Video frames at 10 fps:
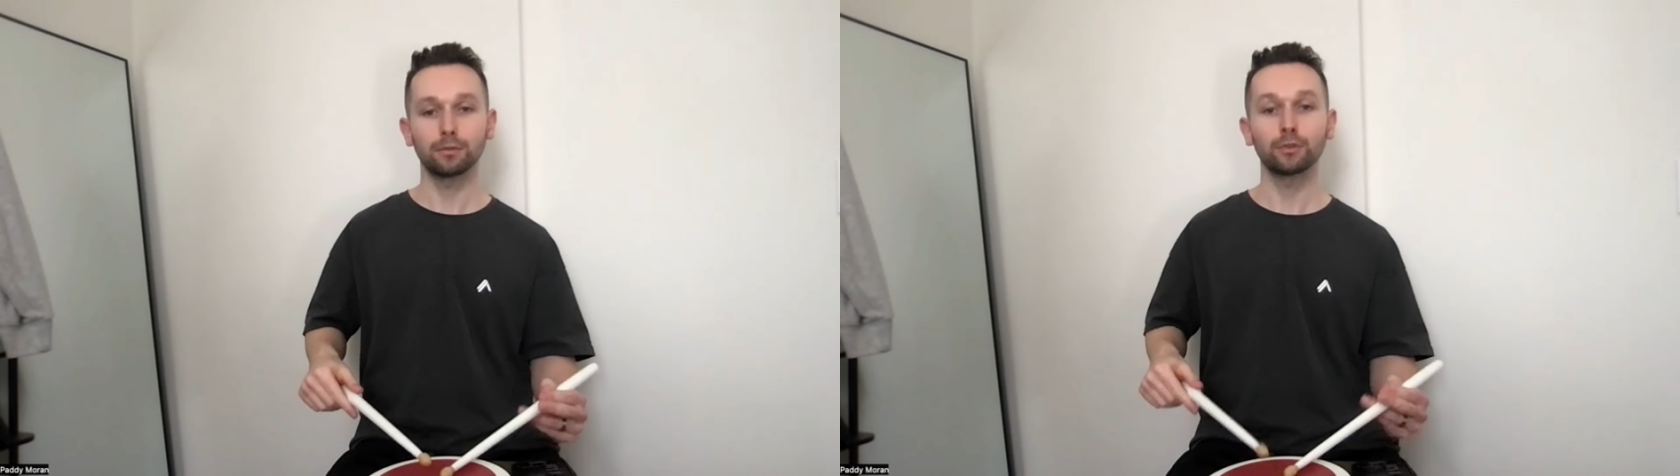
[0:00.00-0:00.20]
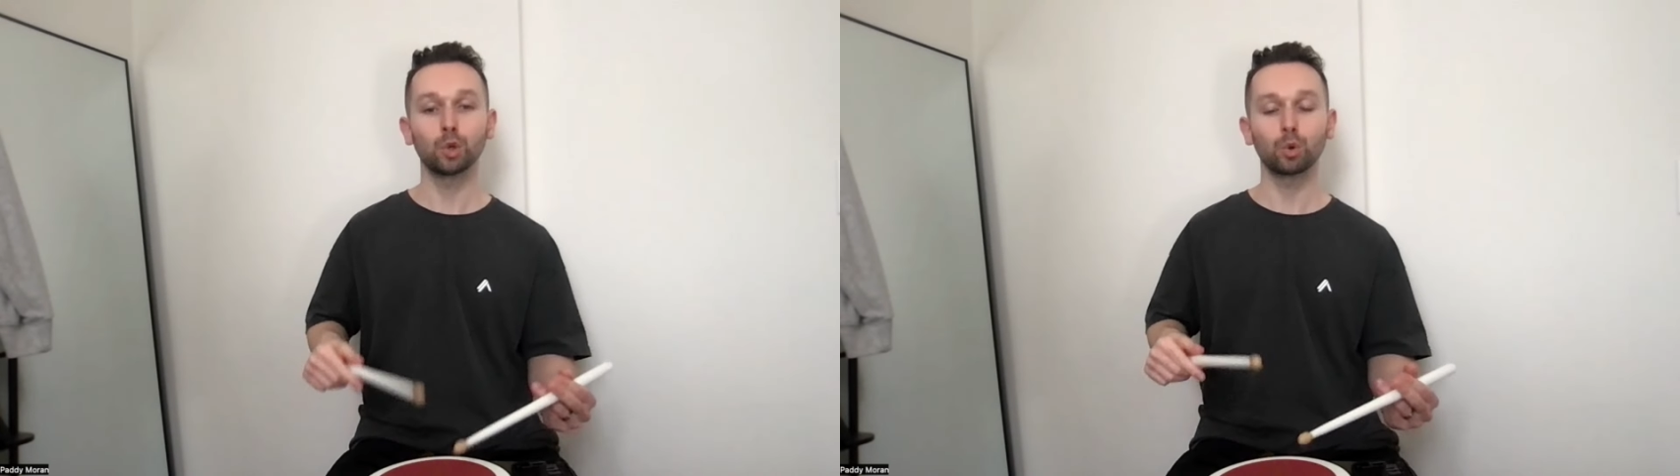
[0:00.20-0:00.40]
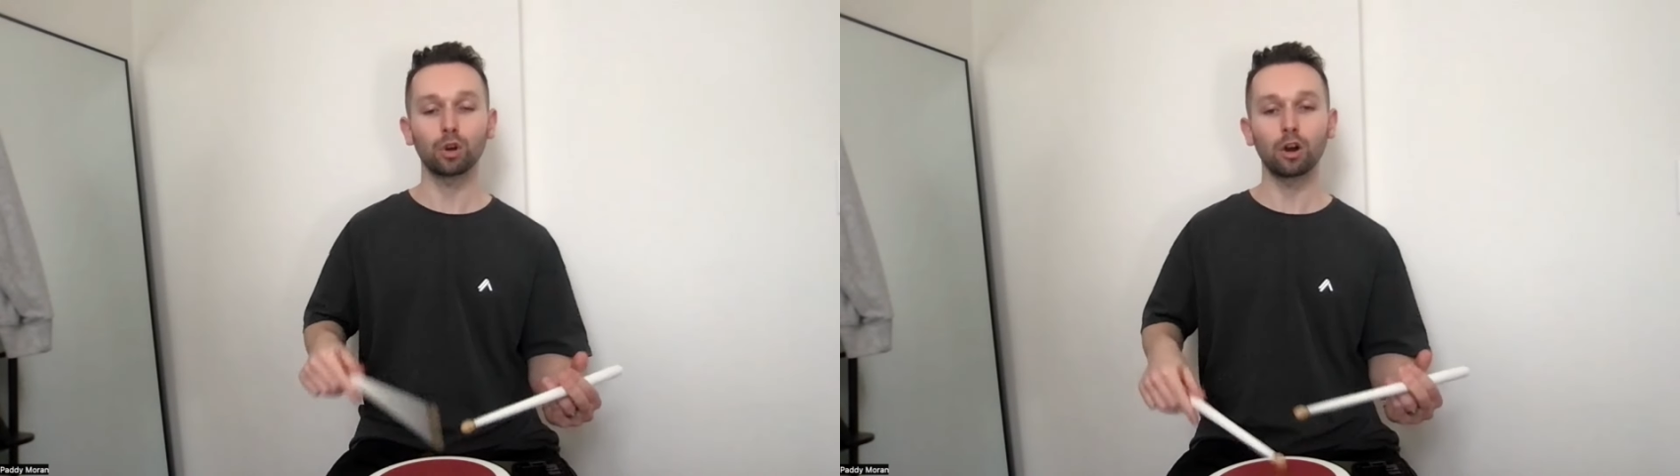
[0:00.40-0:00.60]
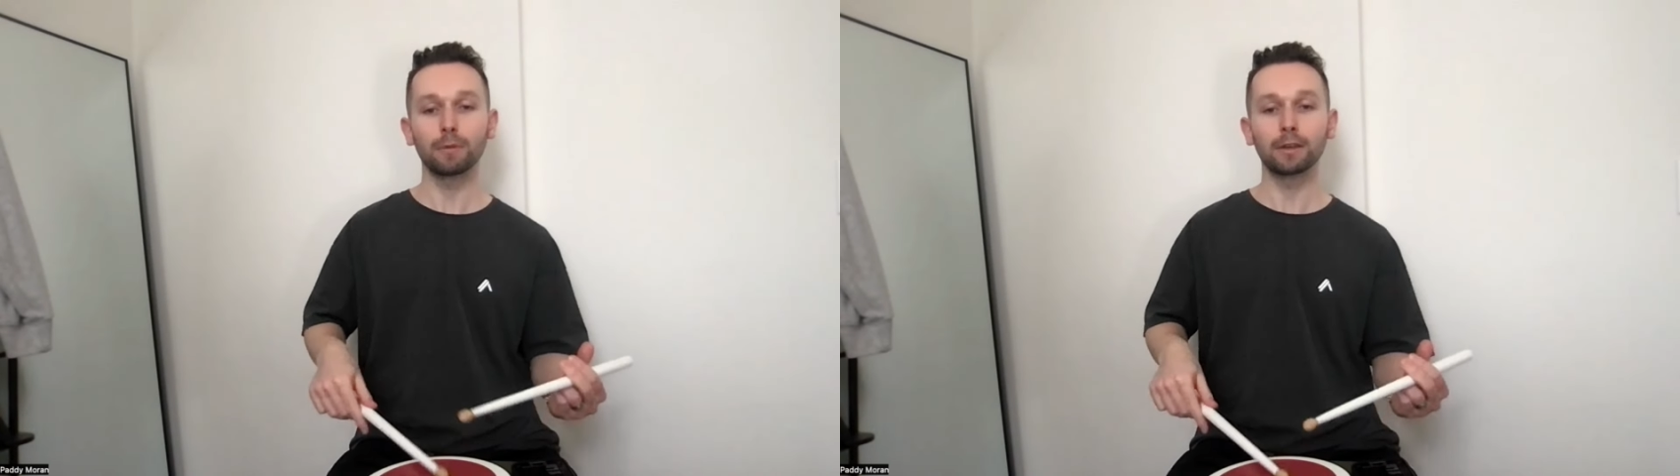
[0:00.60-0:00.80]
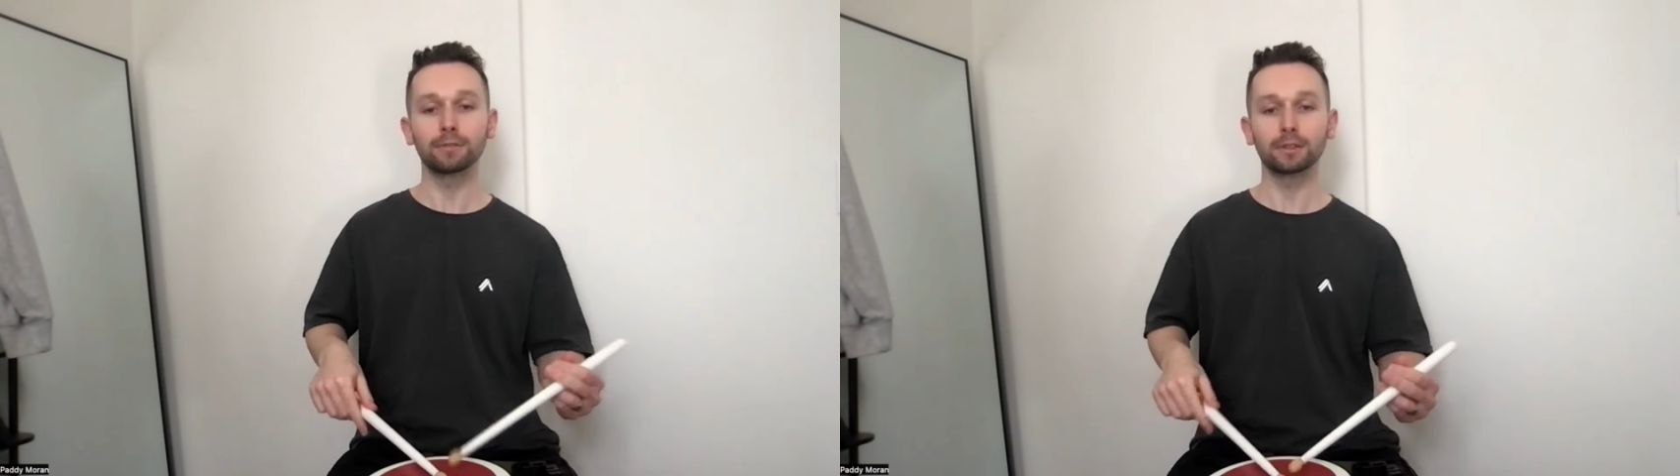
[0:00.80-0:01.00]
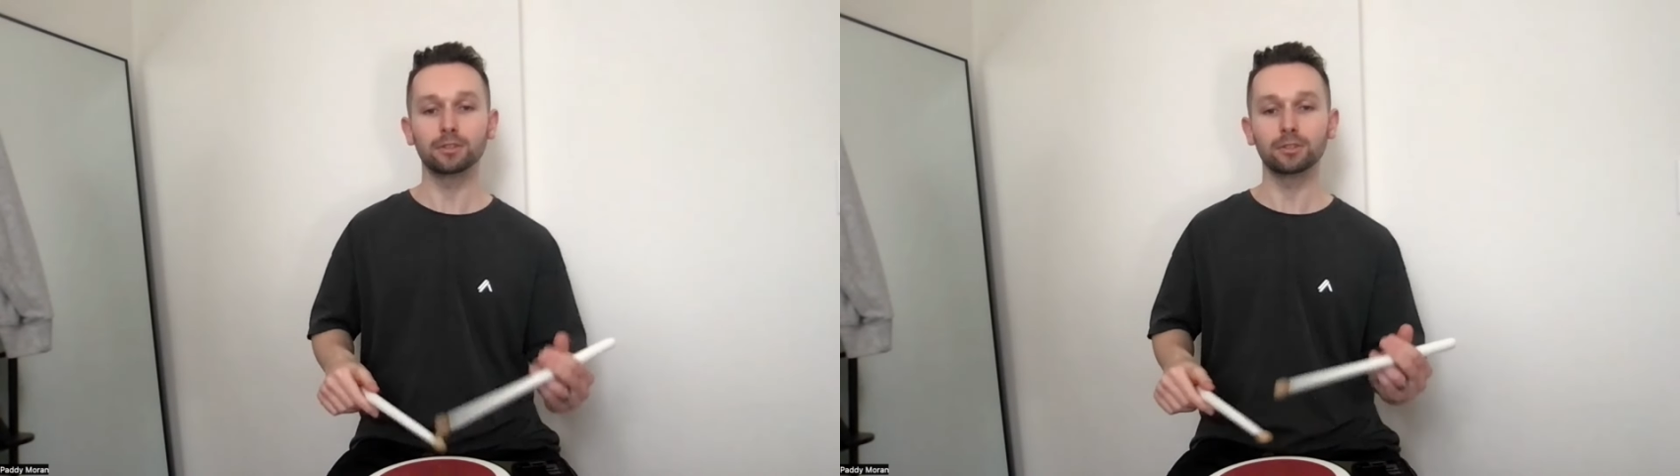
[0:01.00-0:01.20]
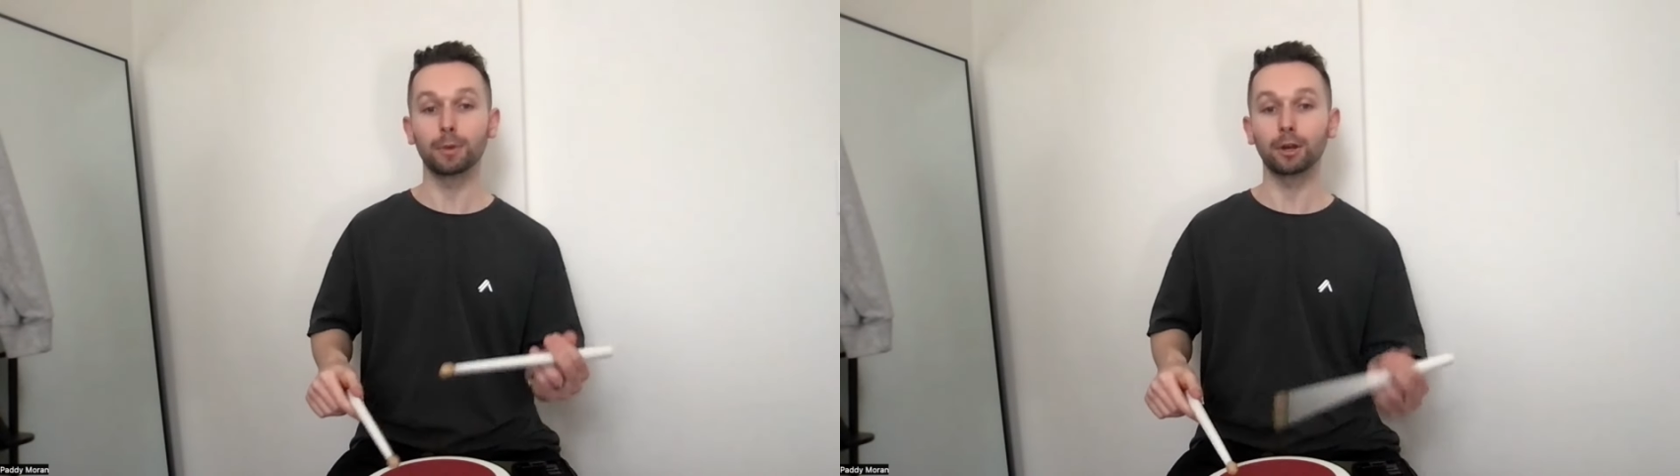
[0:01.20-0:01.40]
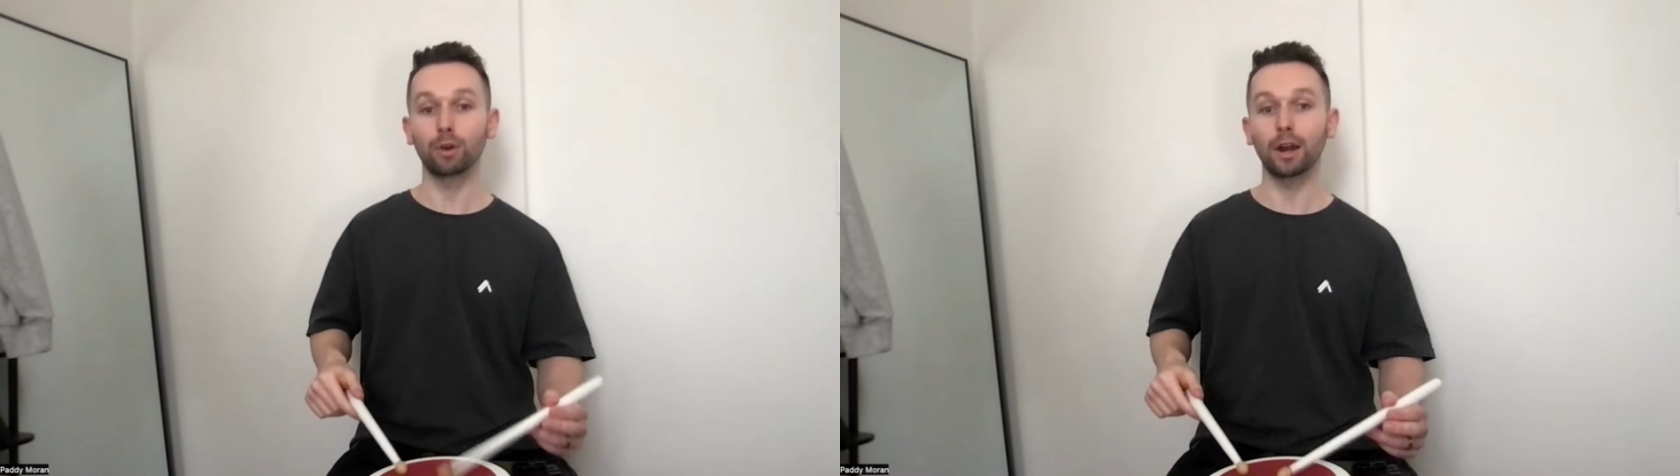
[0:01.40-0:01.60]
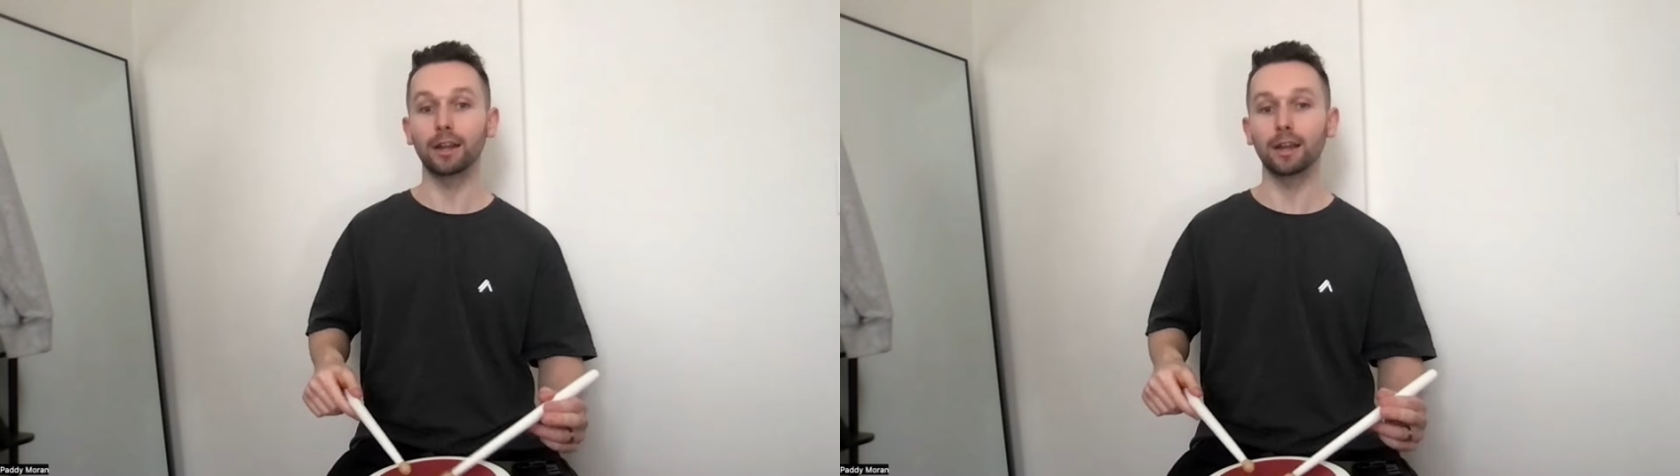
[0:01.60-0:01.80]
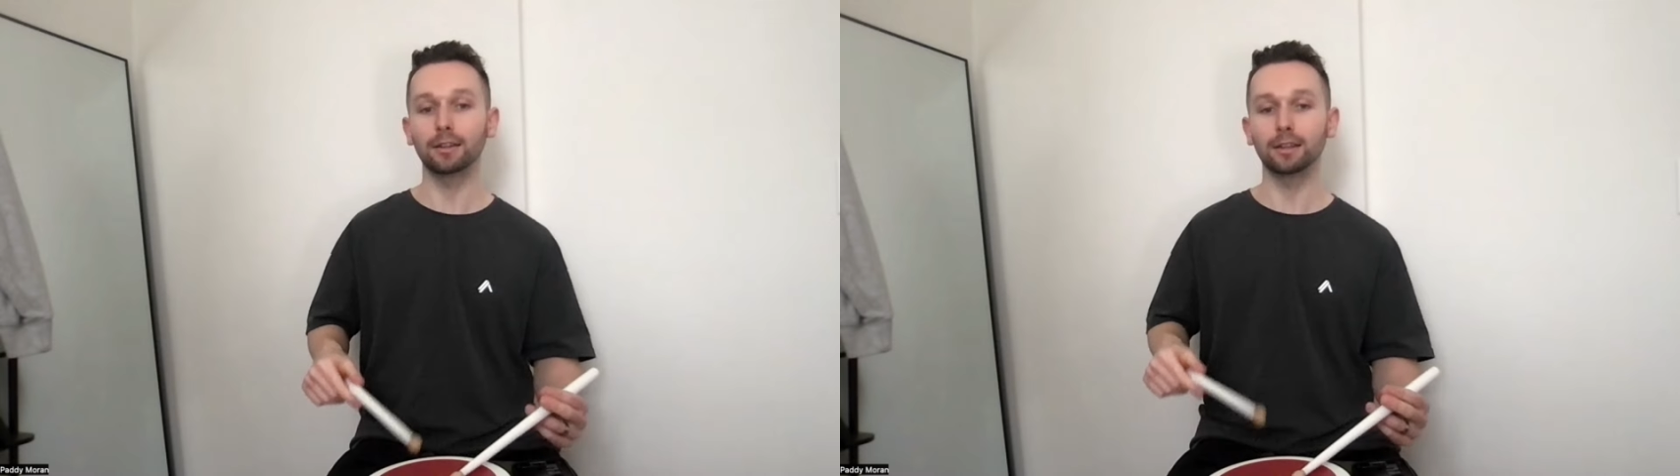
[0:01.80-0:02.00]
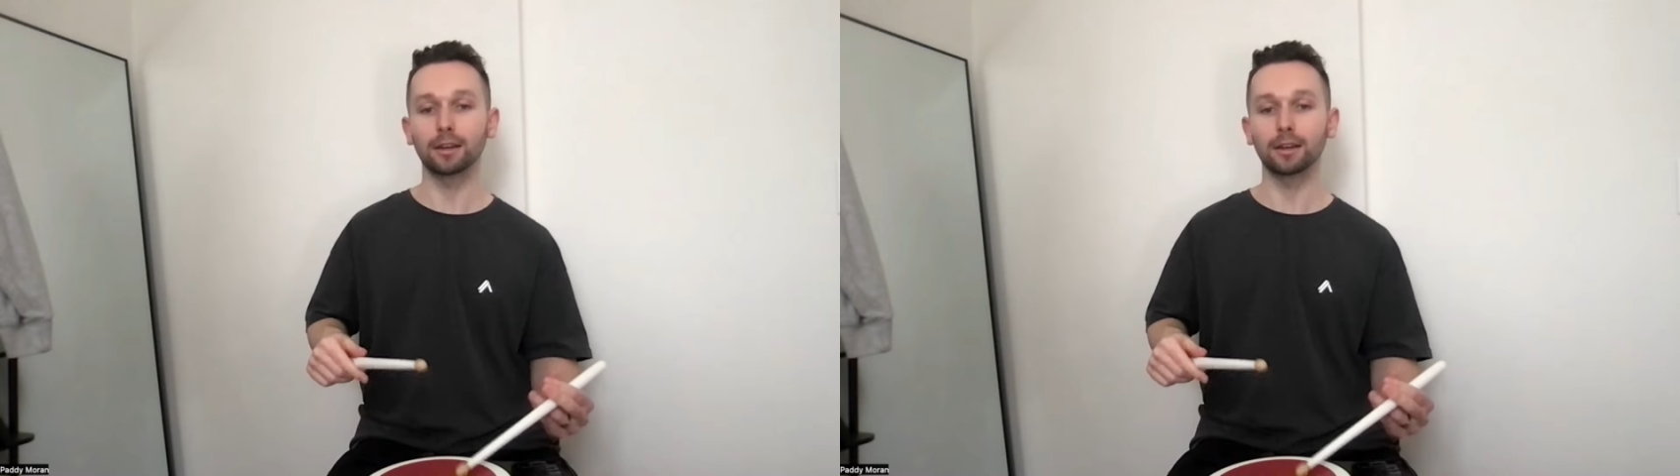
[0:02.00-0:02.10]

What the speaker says: fewer of my fingers on my right hand